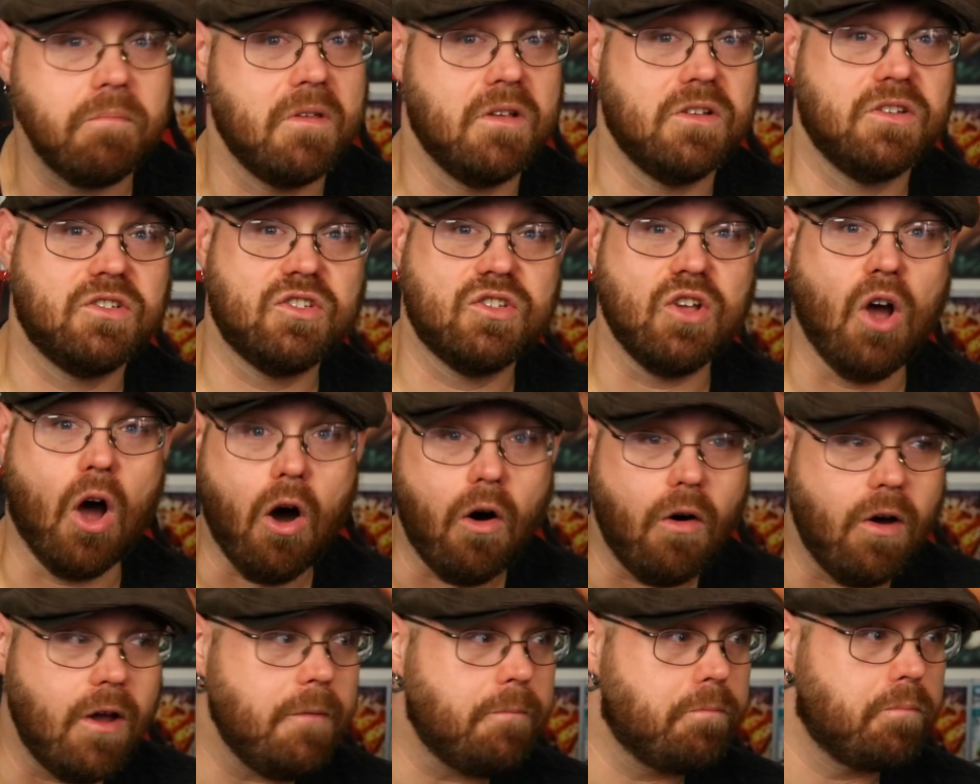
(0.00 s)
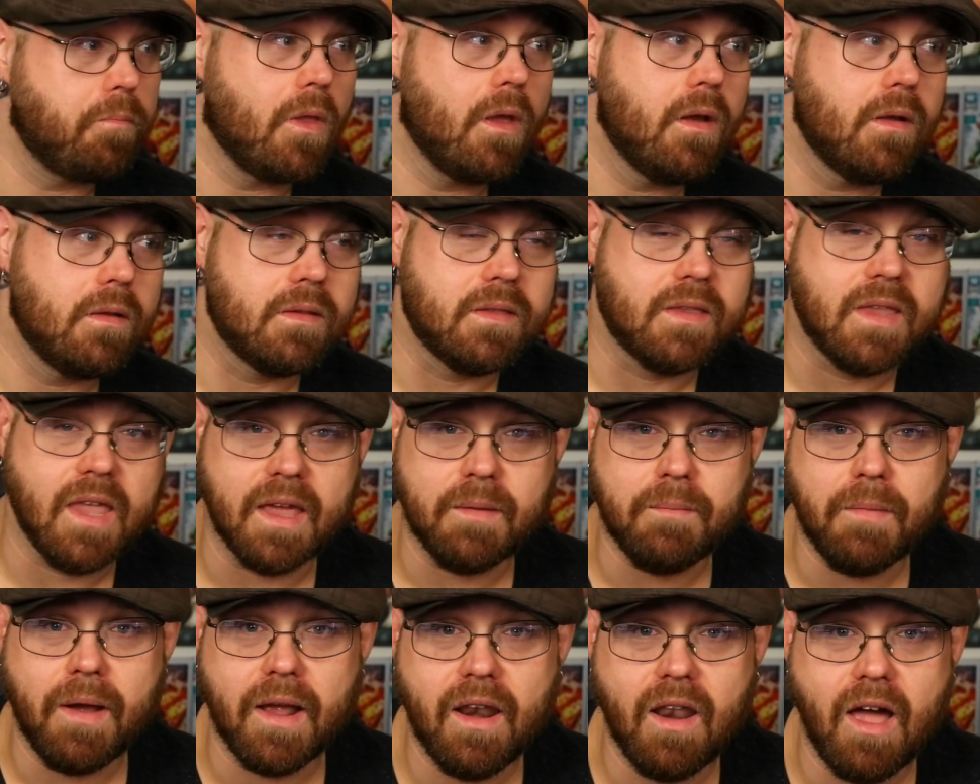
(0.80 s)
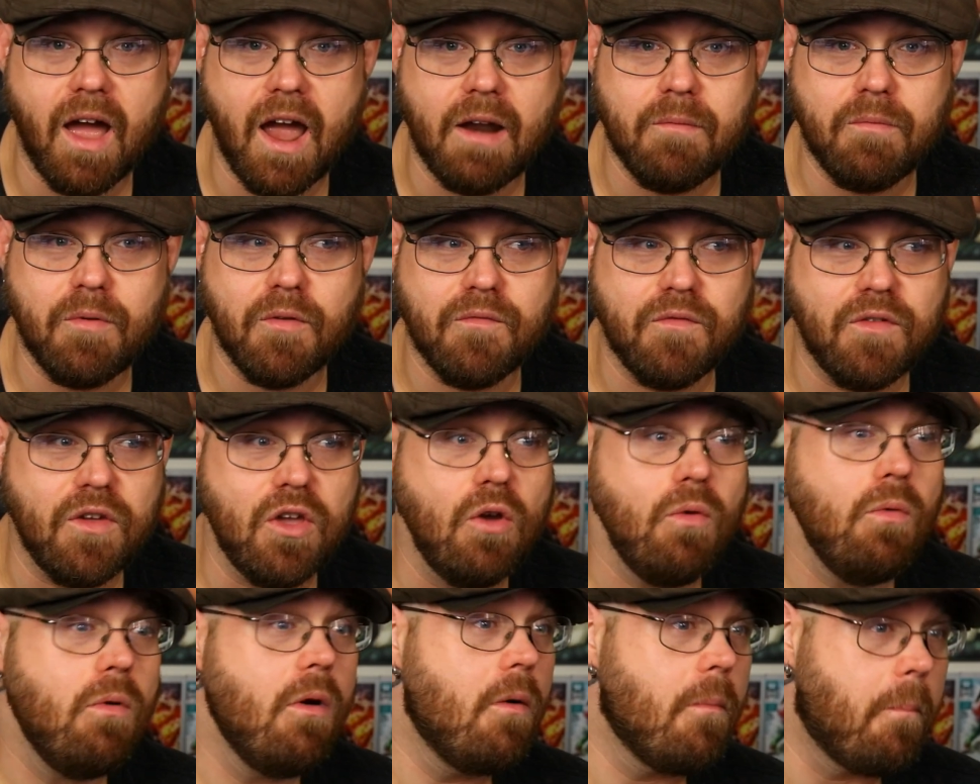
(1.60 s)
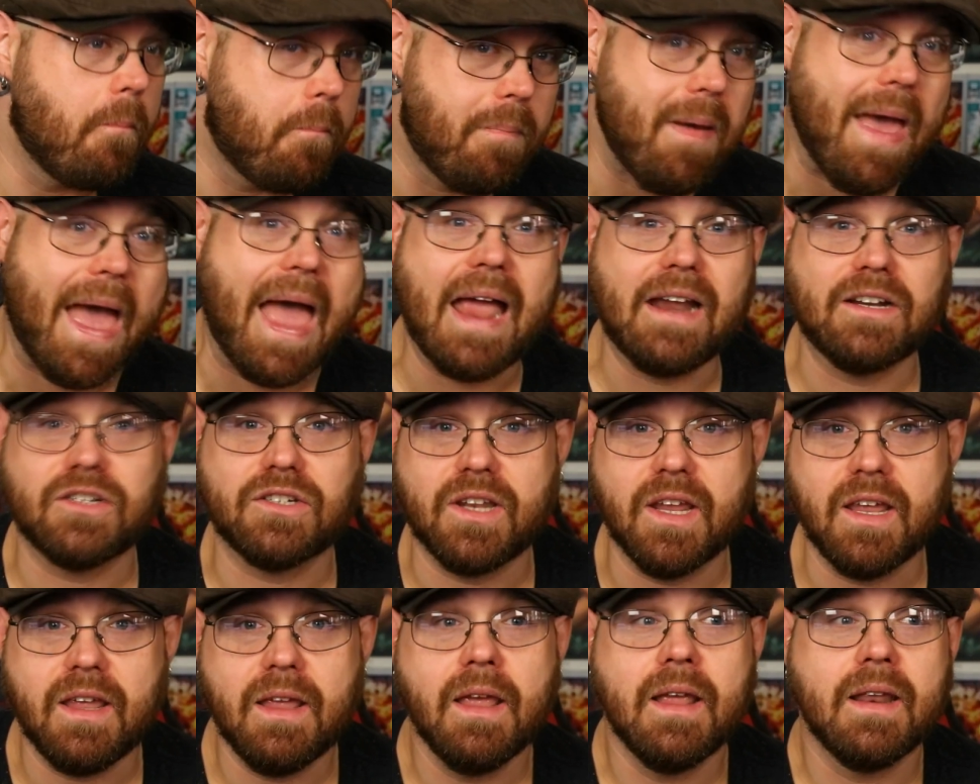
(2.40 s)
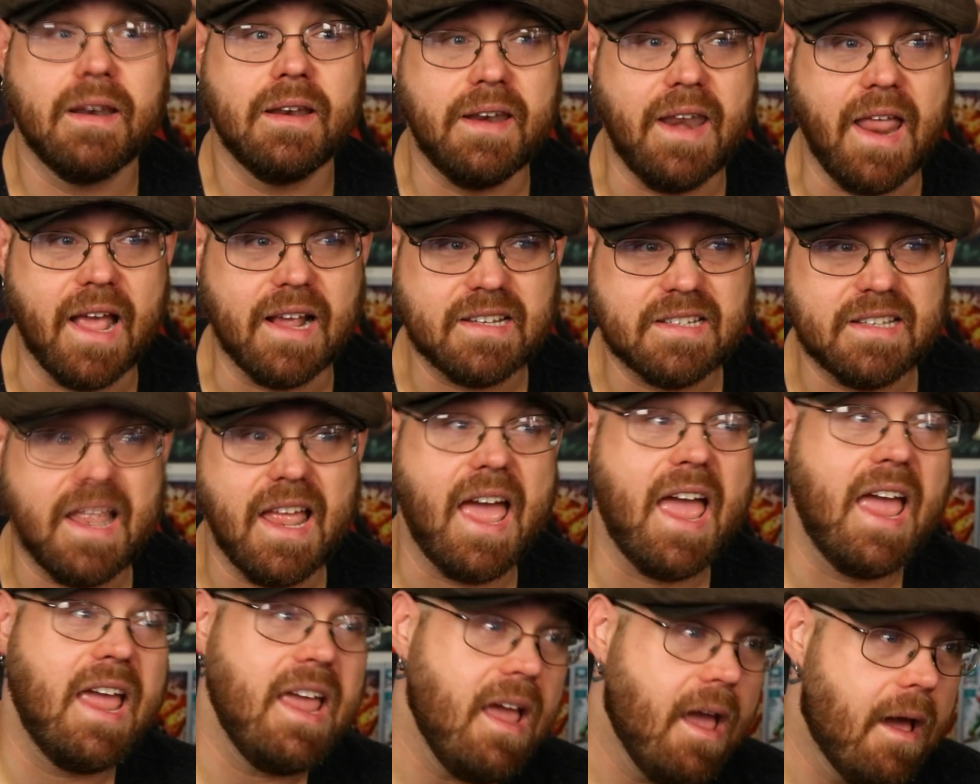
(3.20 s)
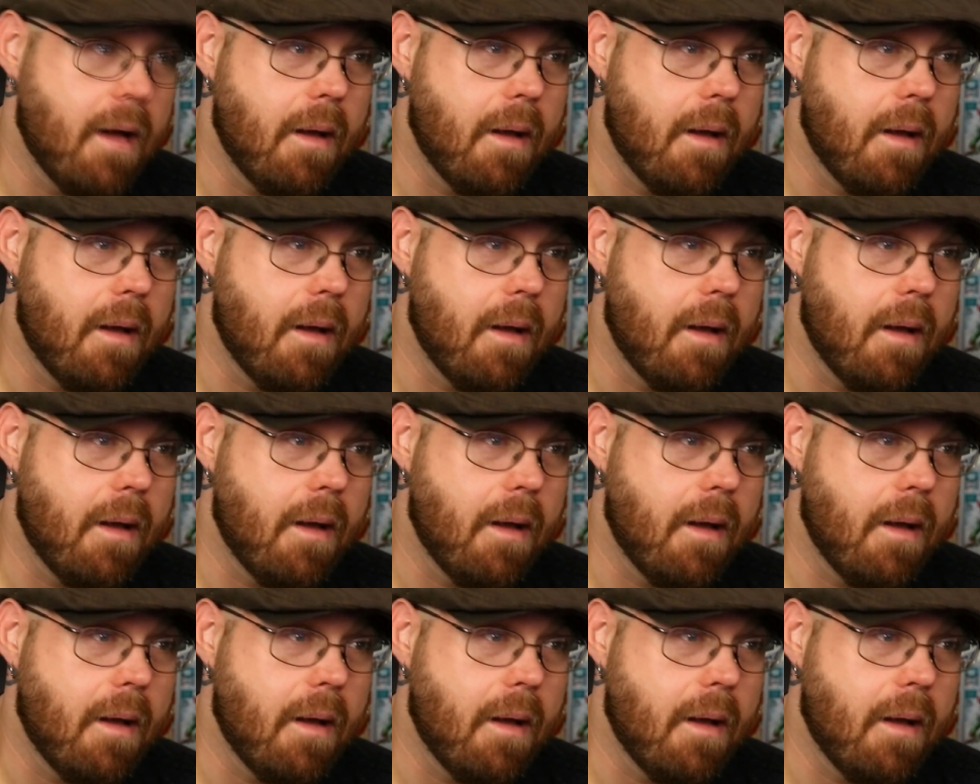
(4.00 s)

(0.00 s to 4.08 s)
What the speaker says: Saw it, did my live review, bashed it, next day,